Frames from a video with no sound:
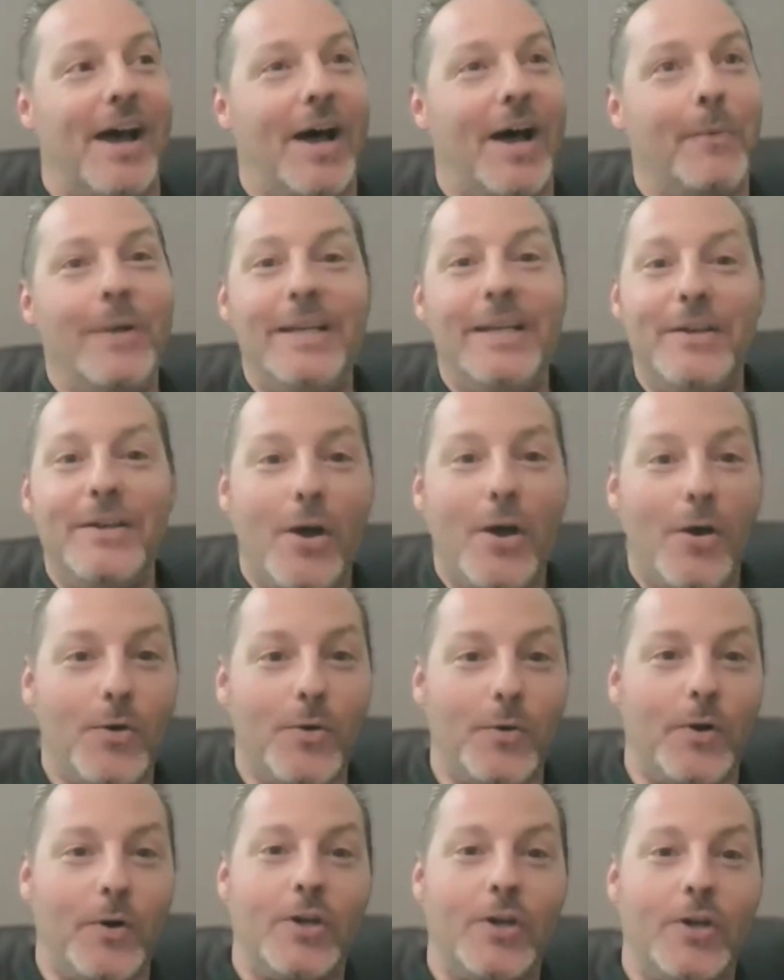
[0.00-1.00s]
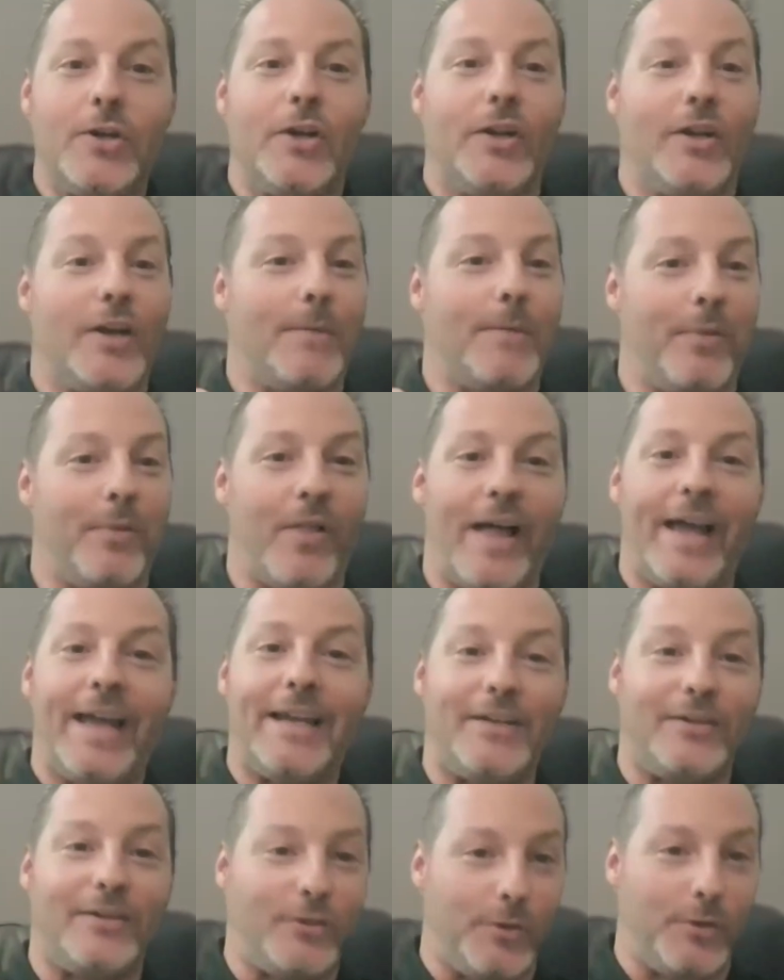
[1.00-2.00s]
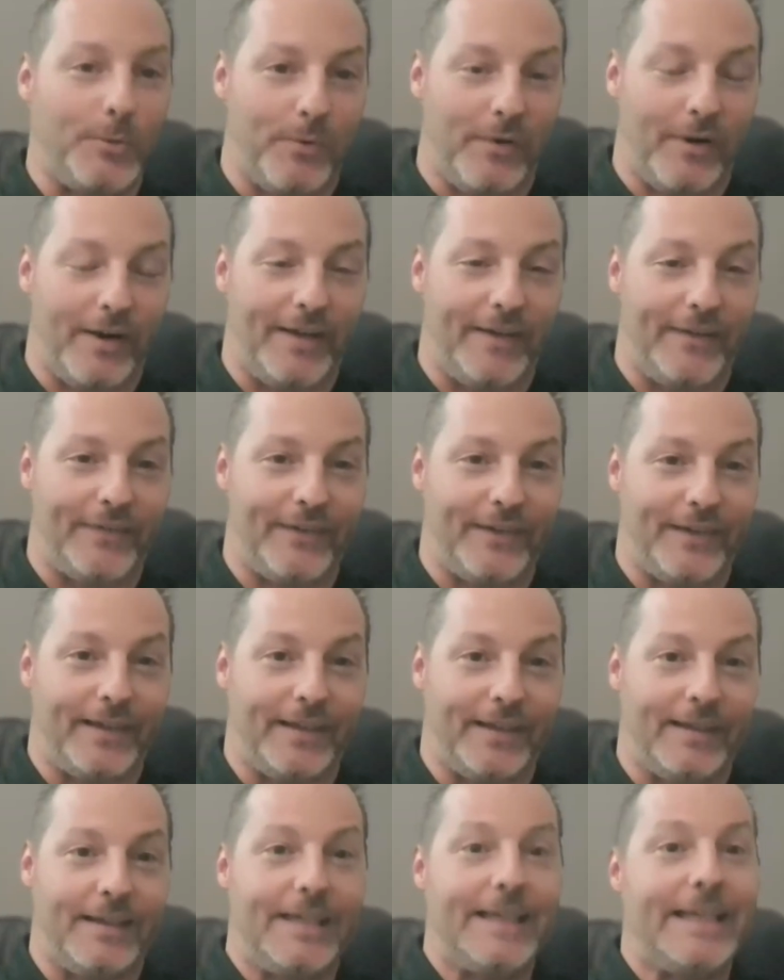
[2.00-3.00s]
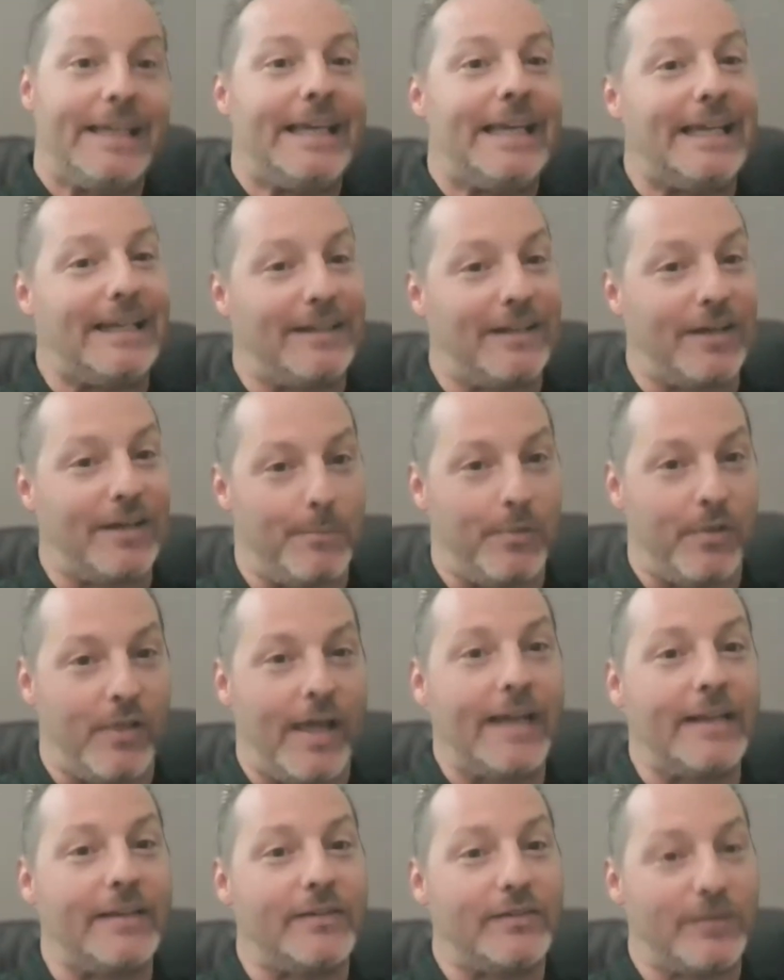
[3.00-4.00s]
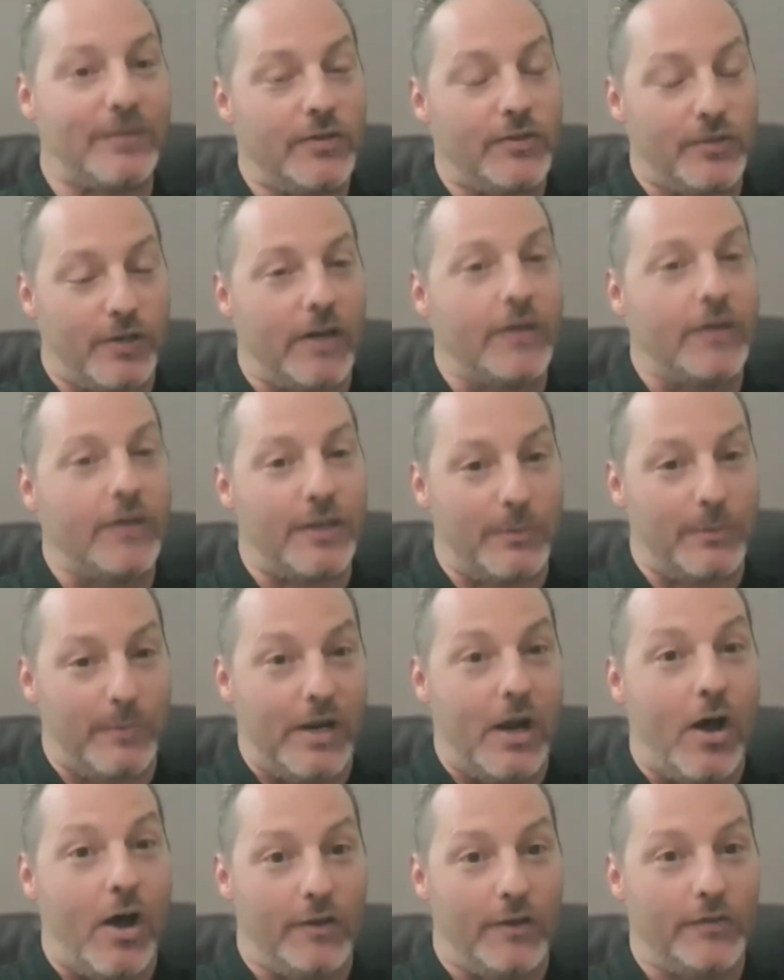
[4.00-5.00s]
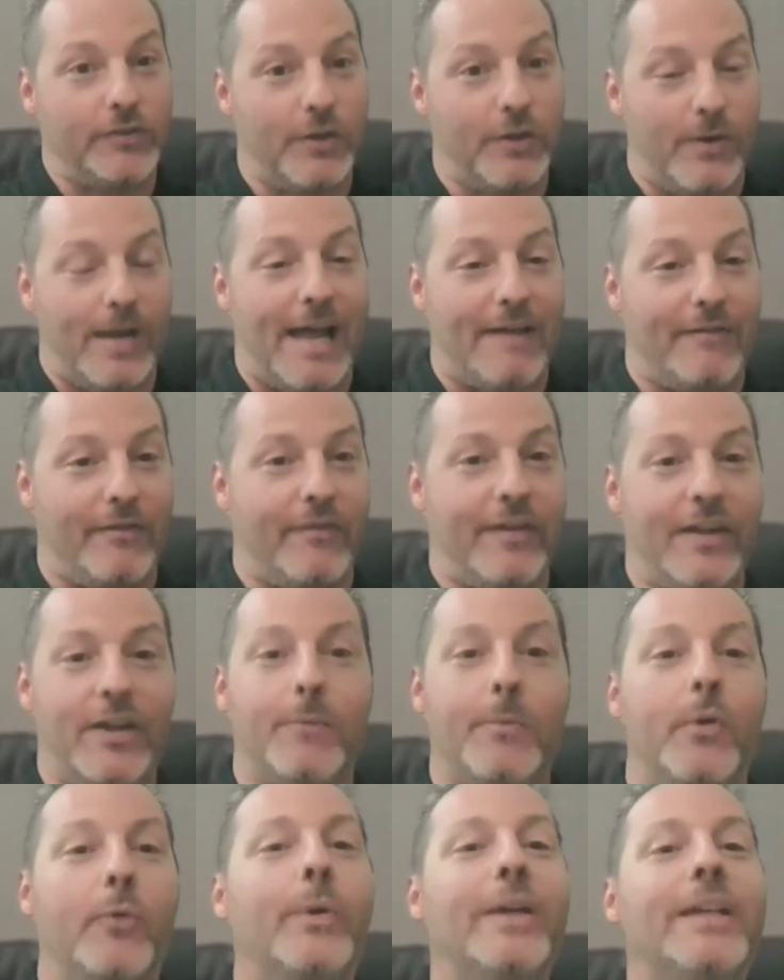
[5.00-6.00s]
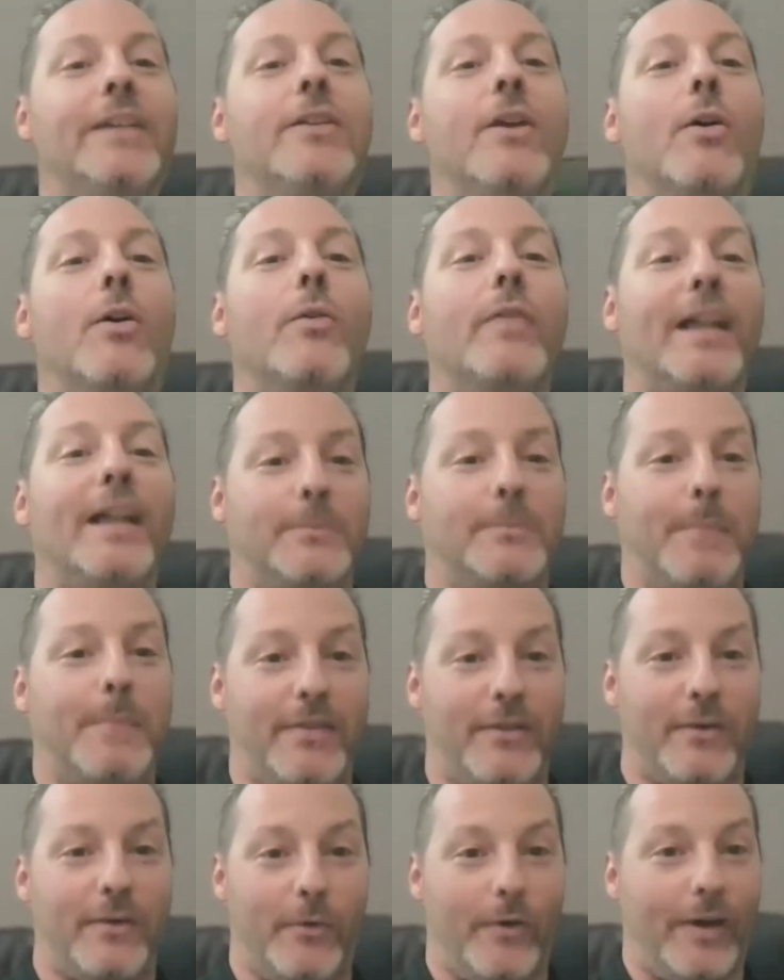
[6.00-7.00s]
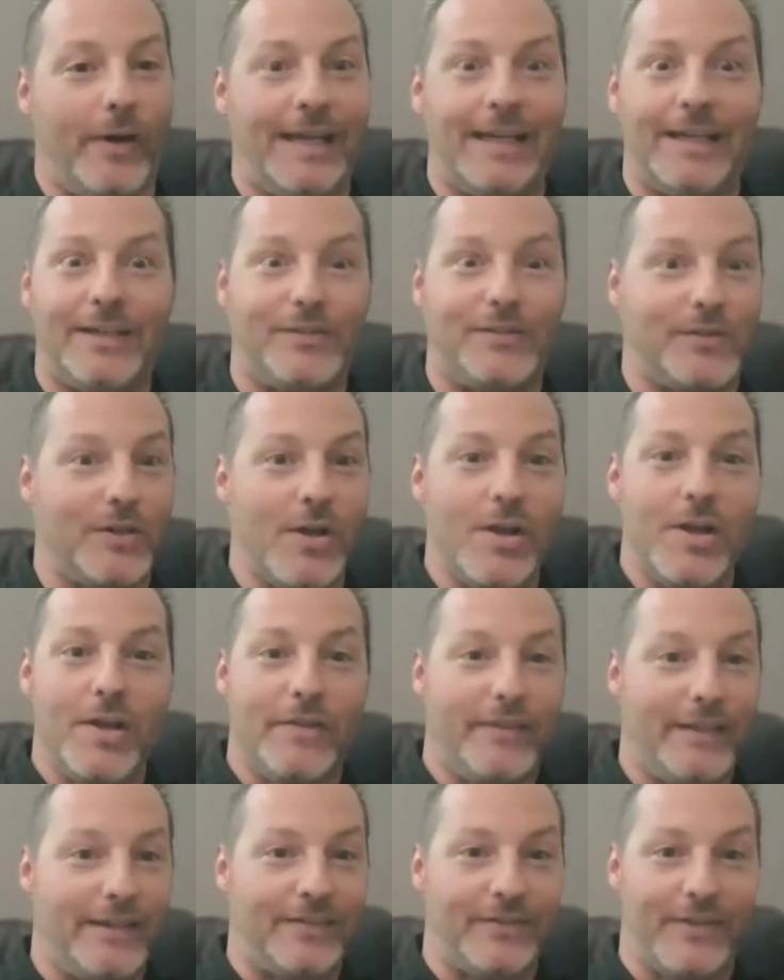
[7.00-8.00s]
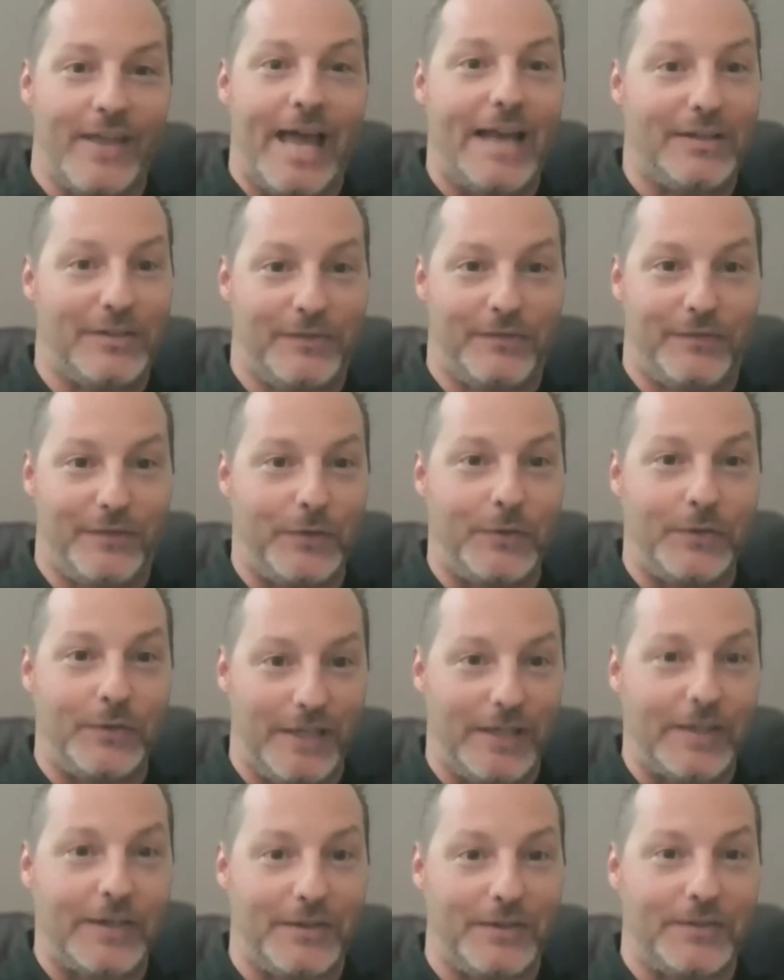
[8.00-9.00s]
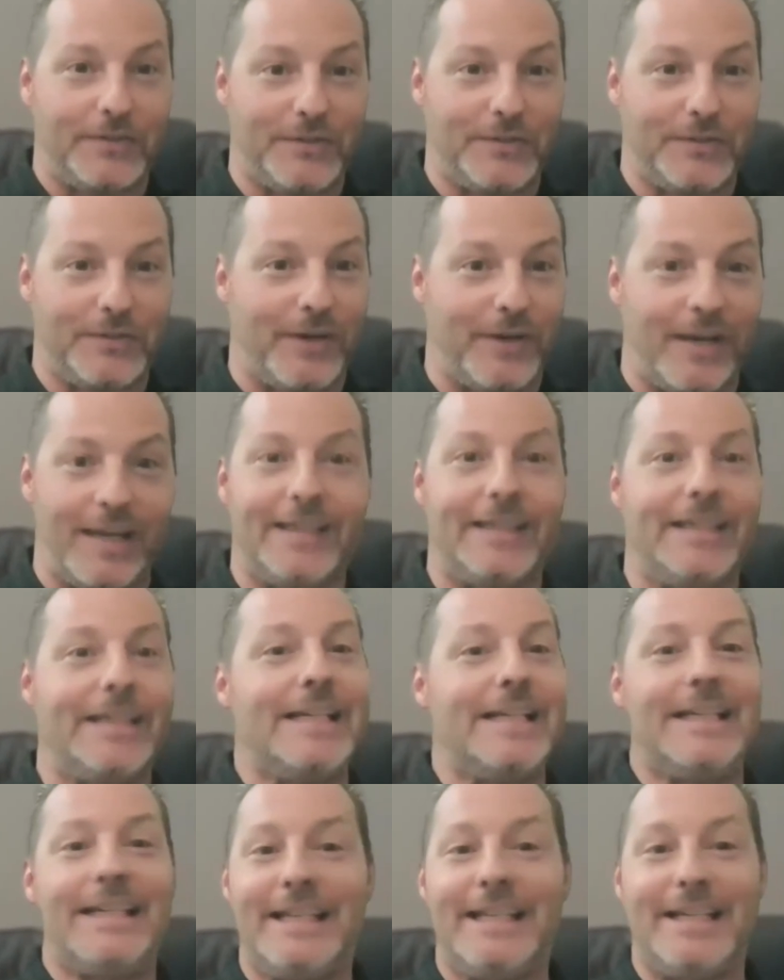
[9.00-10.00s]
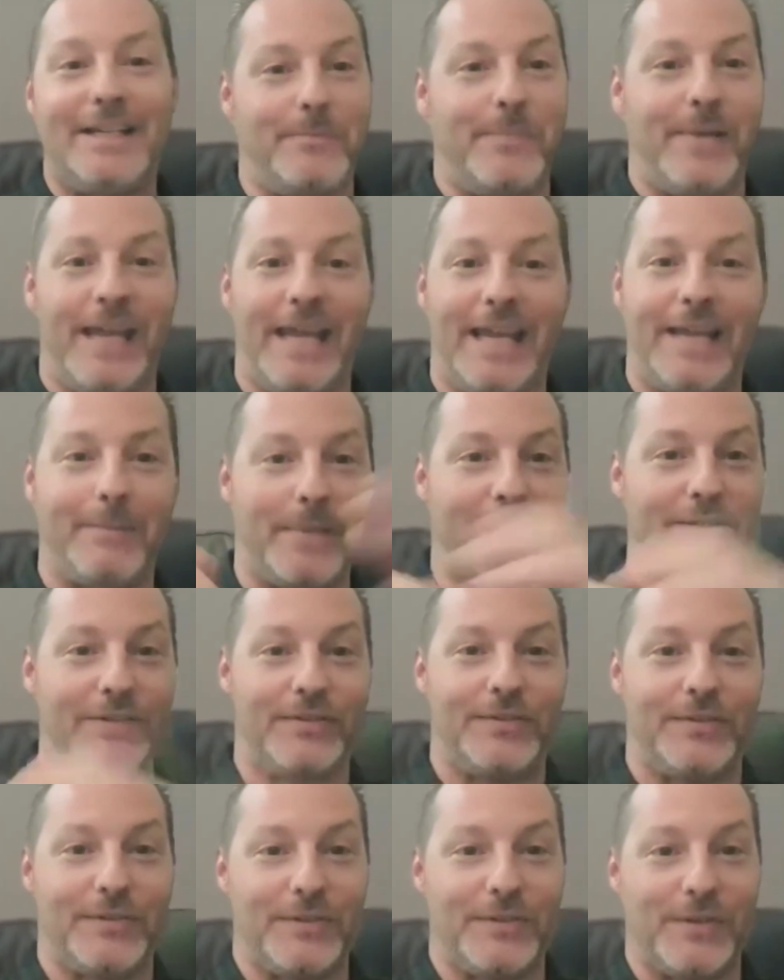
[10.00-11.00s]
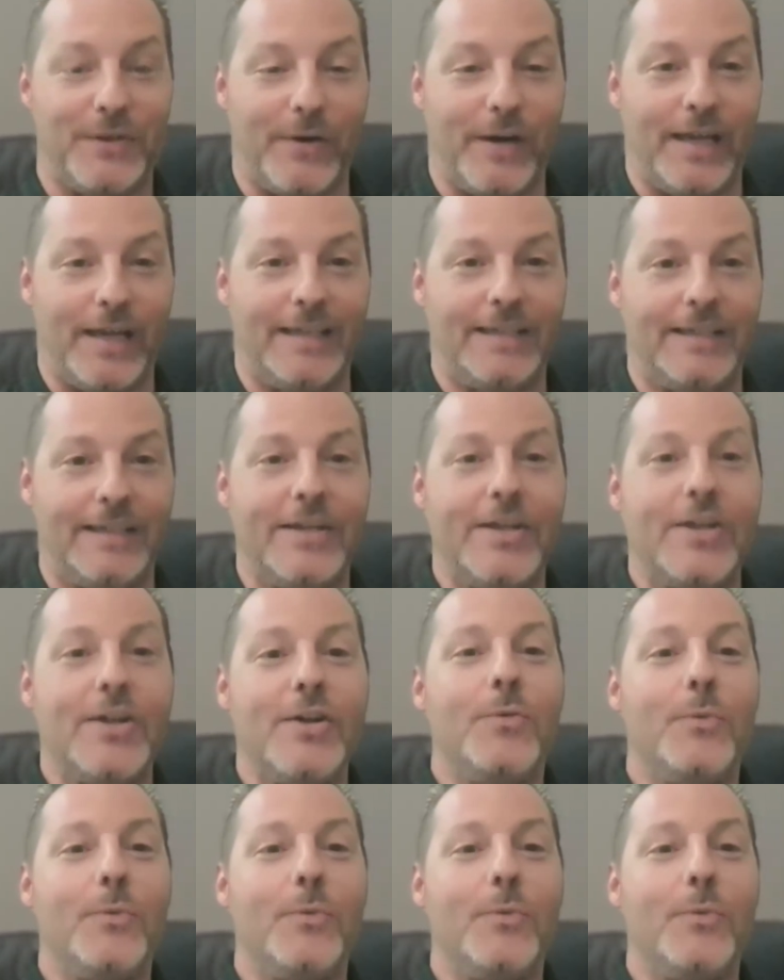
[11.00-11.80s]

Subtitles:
We know compliant dual pricing and compliant surcharging we also have available. We know that's been the rage these last few years, right? In payments, all right?